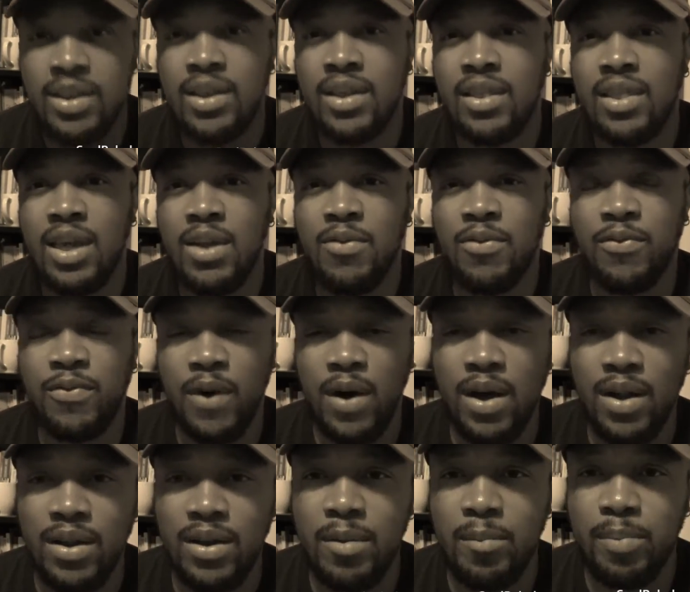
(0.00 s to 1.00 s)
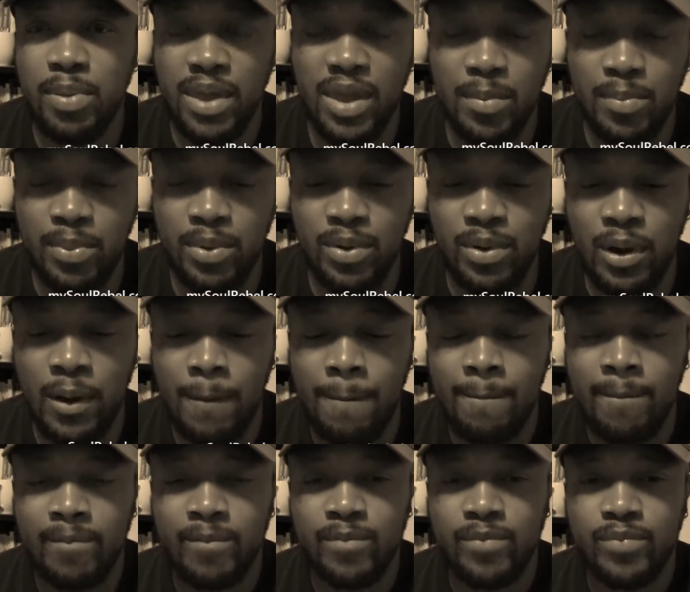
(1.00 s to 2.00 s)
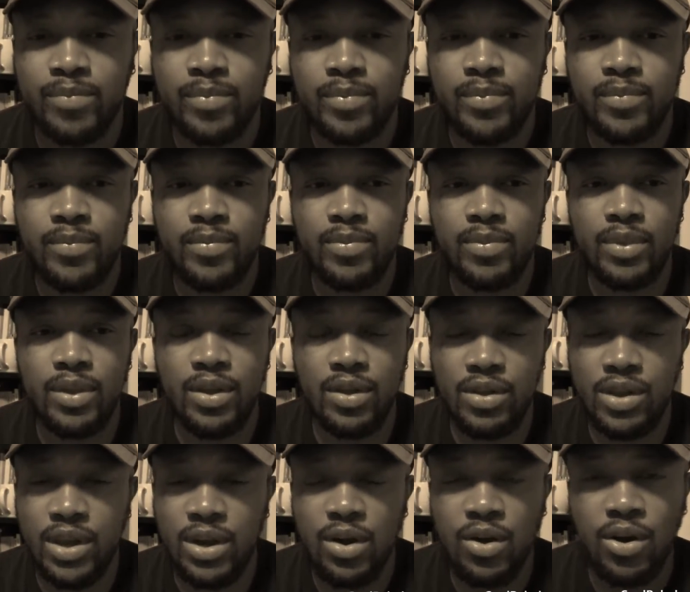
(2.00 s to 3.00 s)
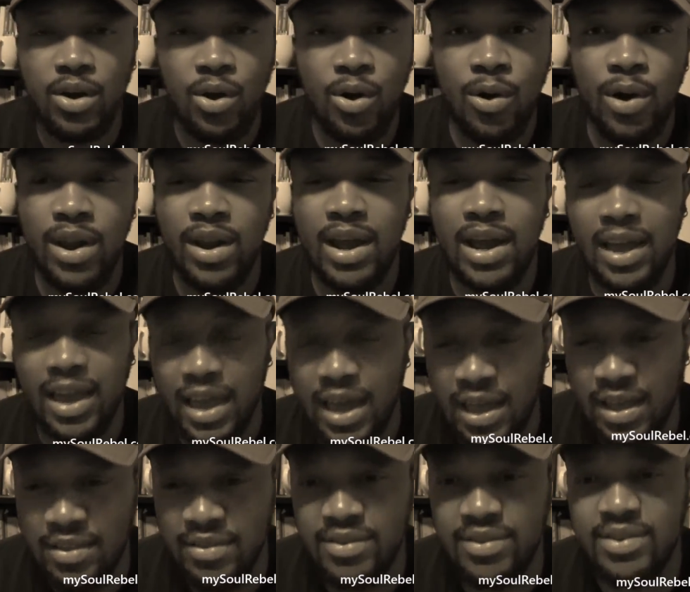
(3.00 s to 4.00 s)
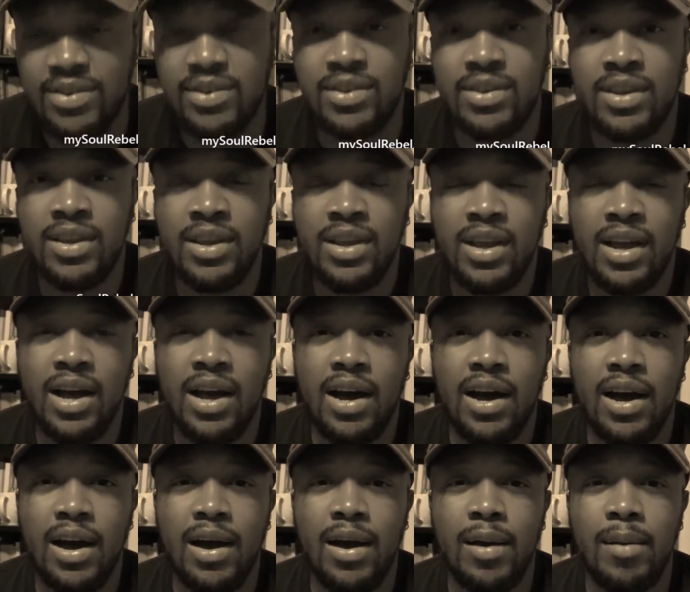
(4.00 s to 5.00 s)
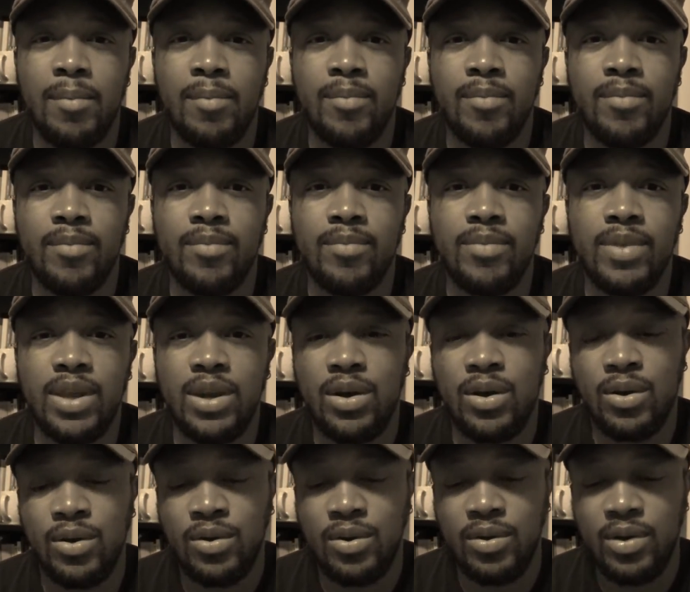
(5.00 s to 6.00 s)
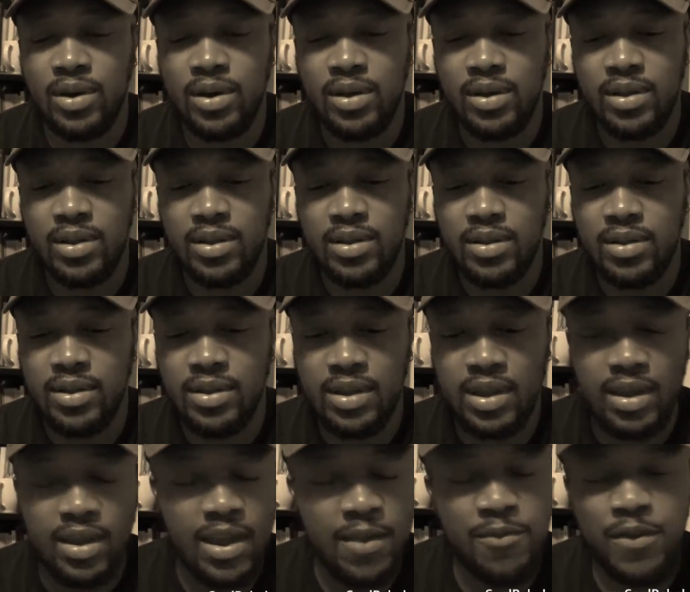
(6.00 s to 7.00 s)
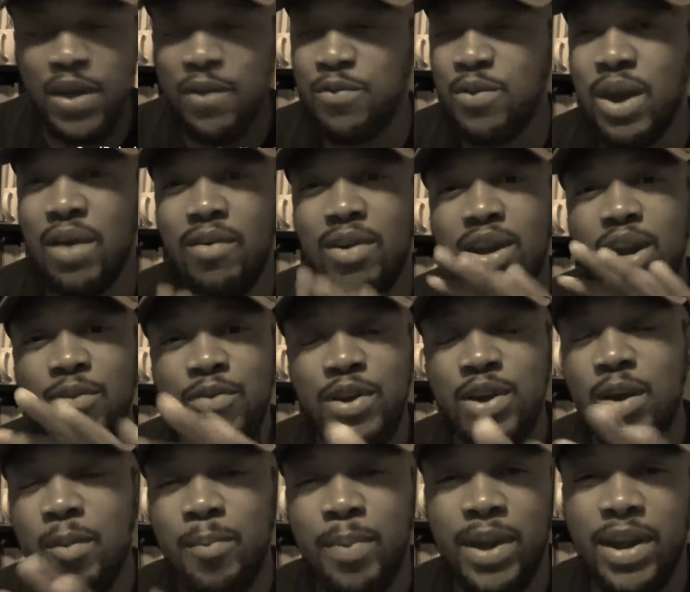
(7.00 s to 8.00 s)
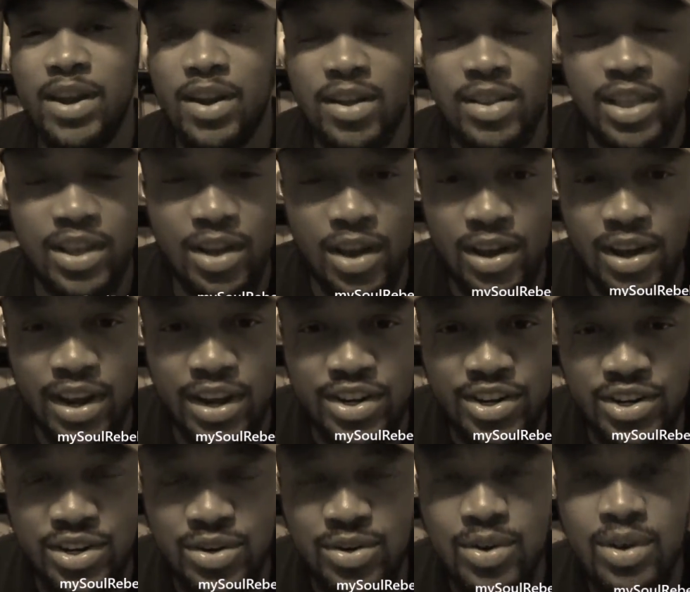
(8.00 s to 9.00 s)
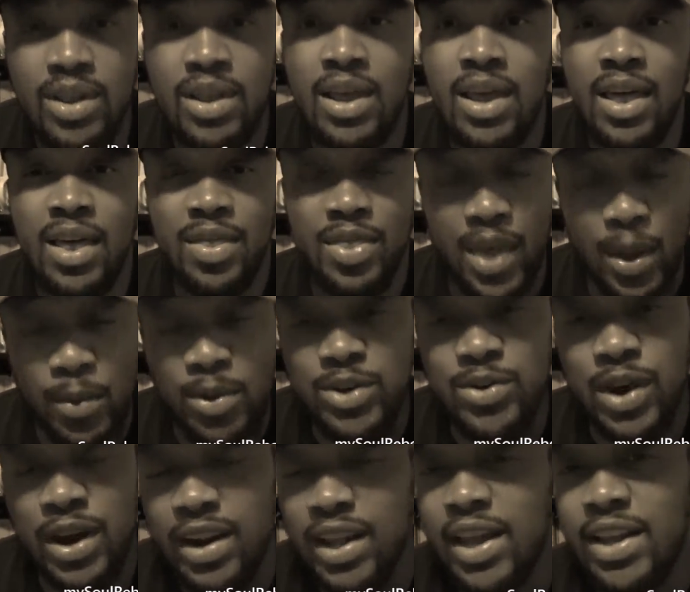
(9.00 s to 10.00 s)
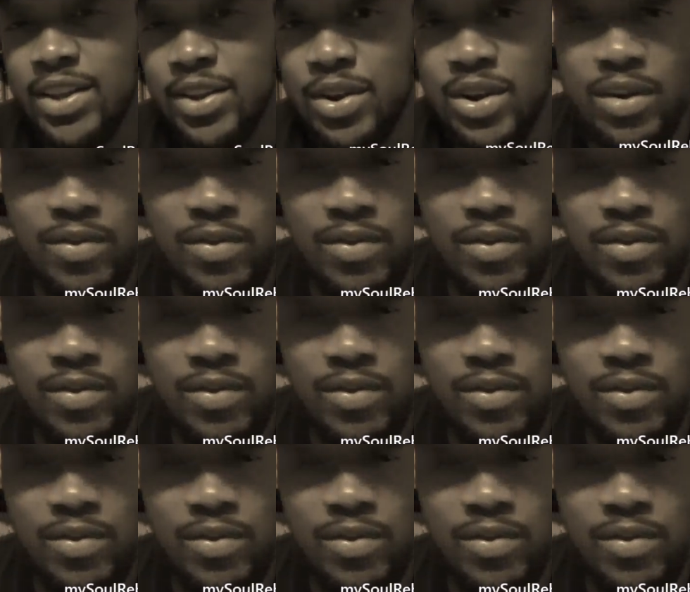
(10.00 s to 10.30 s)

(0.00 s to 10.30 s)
They fund people, you know, going against, you know, if you have a different opinion on the gun issue, they will try to get you out of